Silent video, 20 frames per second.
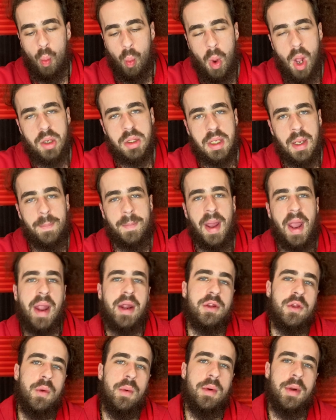Welcome
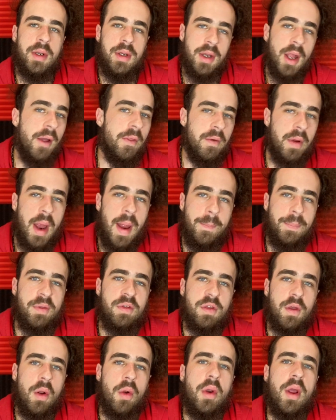back to another
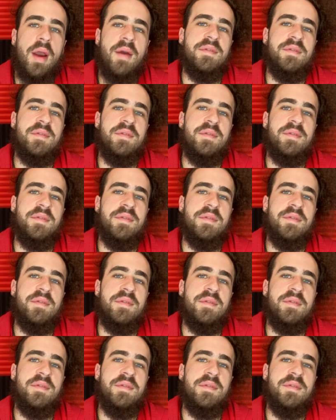episode